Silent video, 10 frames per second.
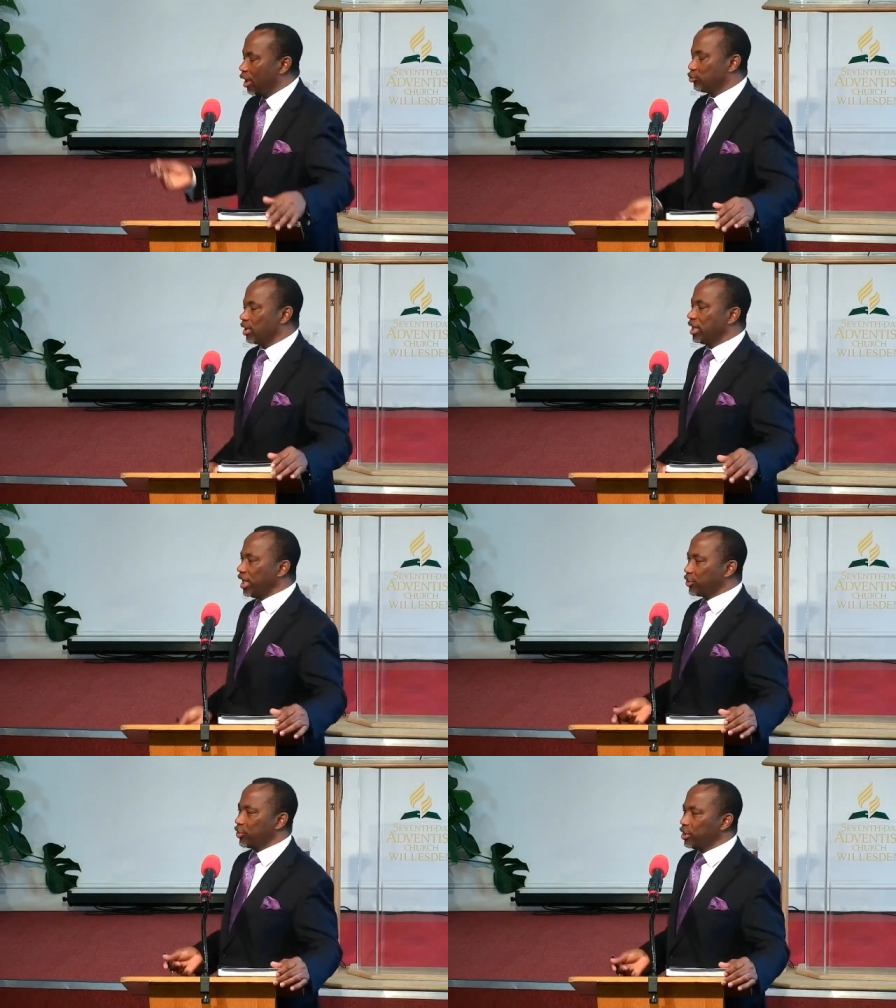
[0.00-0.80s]

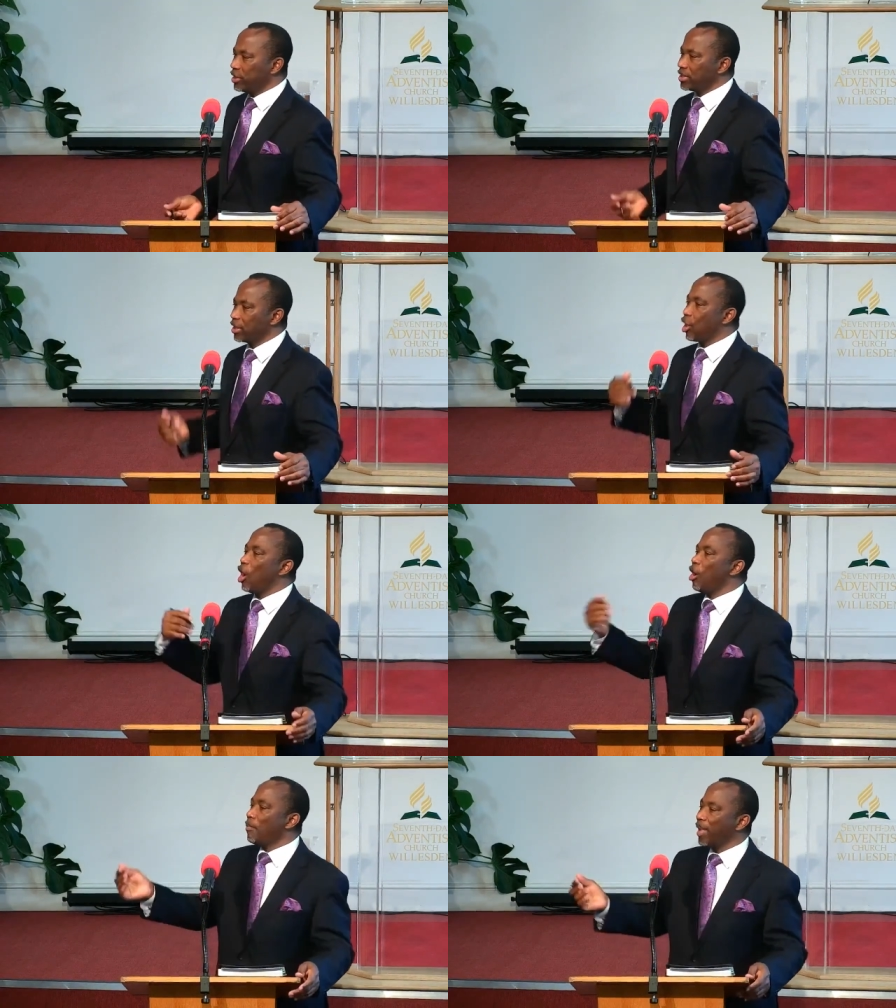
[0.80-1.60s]
Traditions
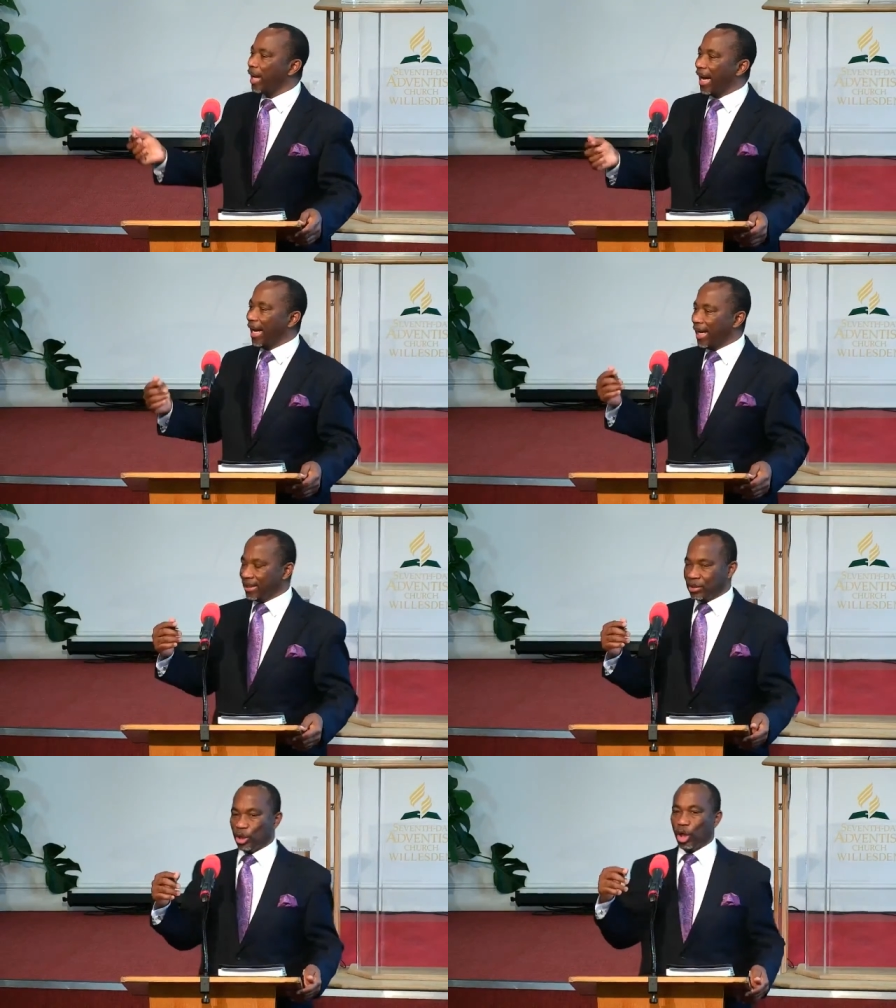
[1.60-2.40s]
come
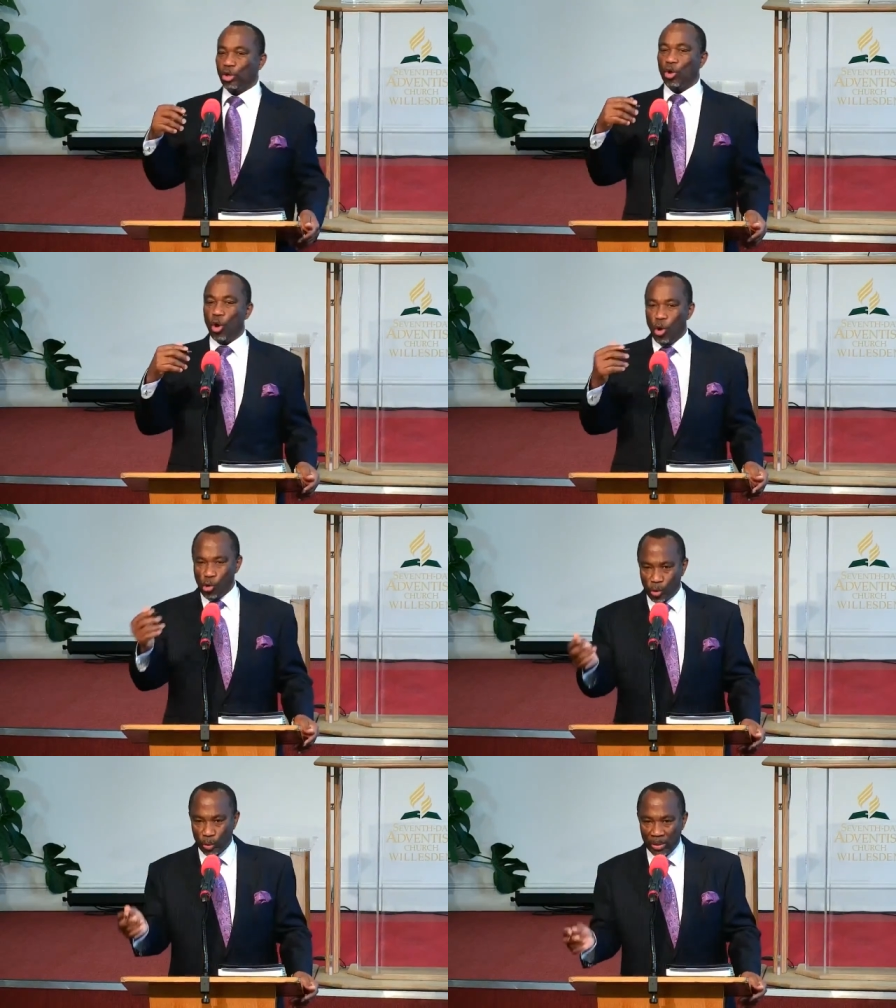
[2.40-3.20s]
and
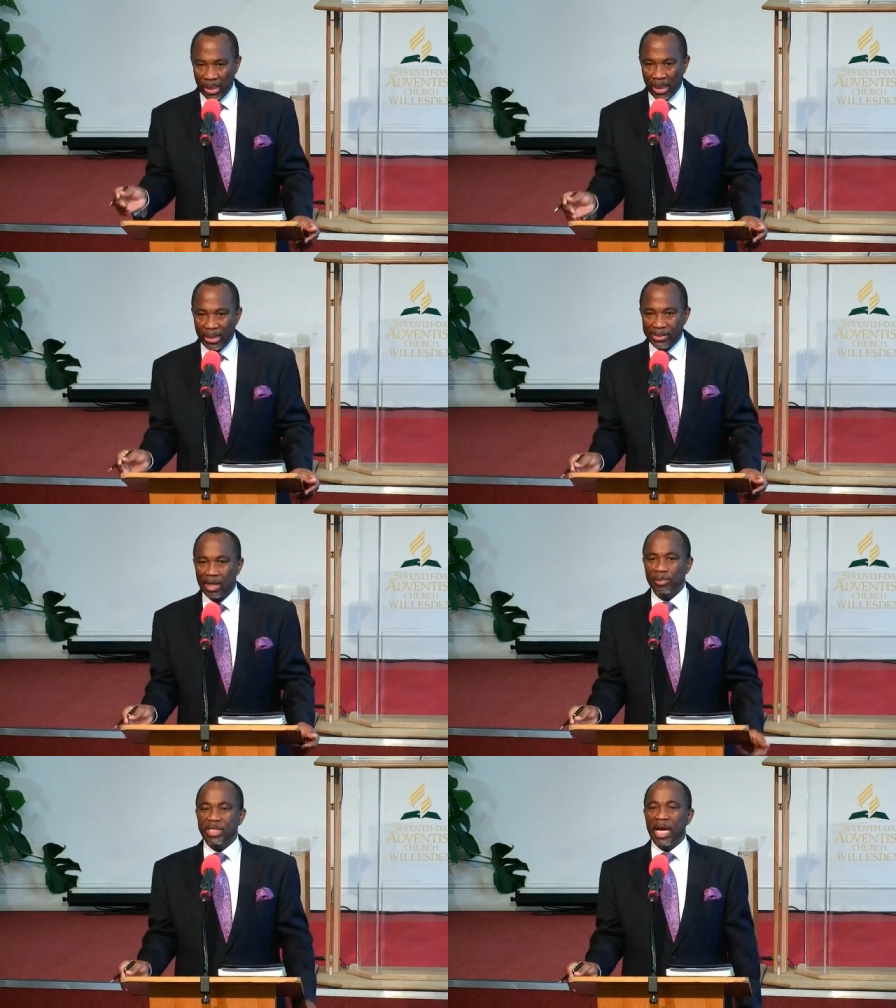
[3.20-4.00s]
go.
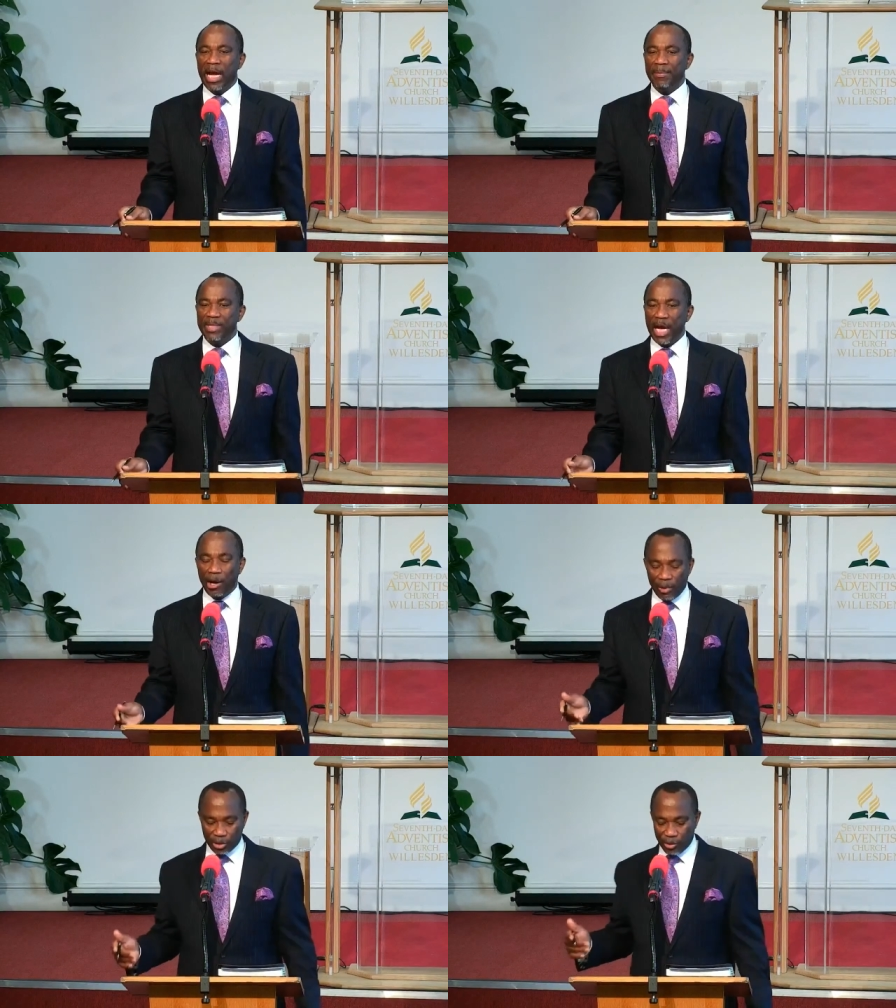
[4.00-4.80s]
Sometimes
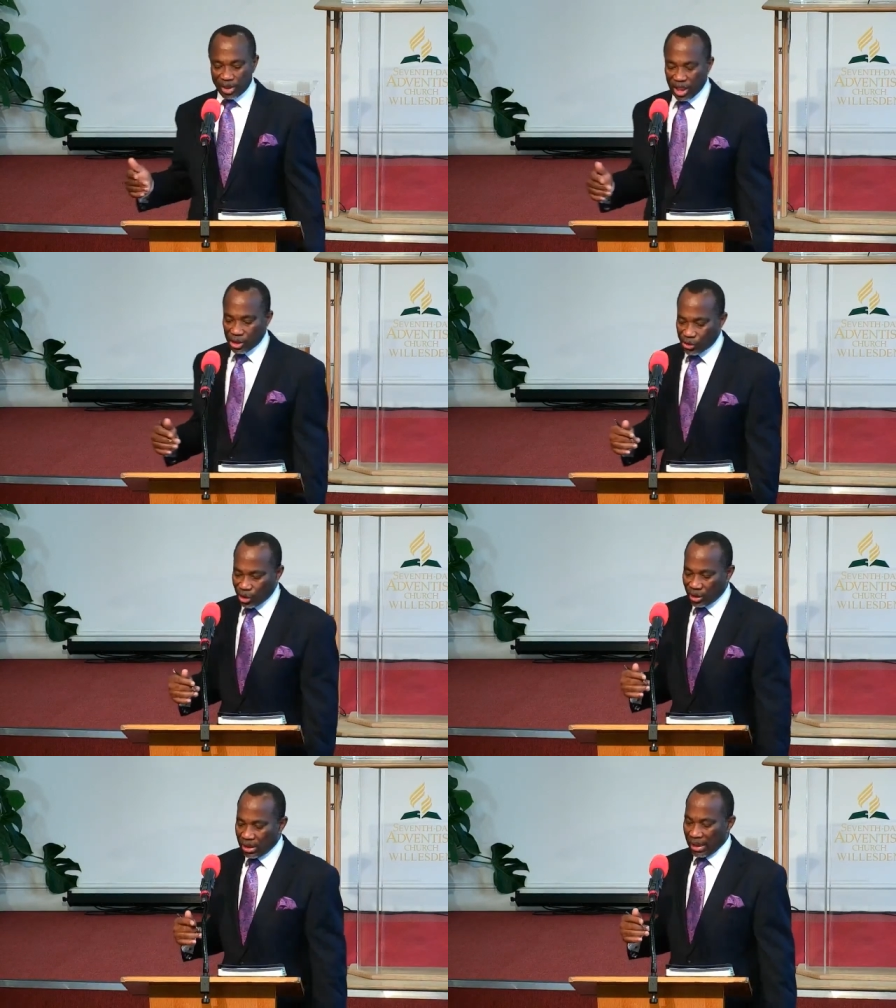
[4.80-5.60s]
our
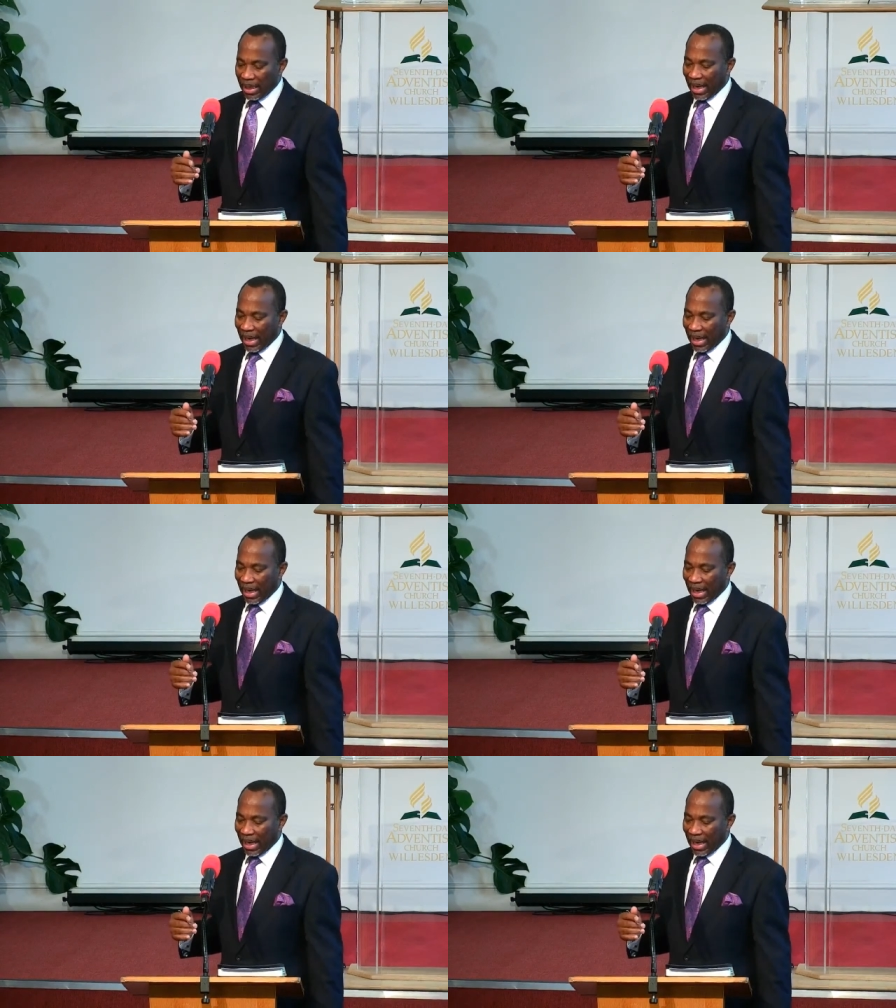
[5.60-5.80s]
tradition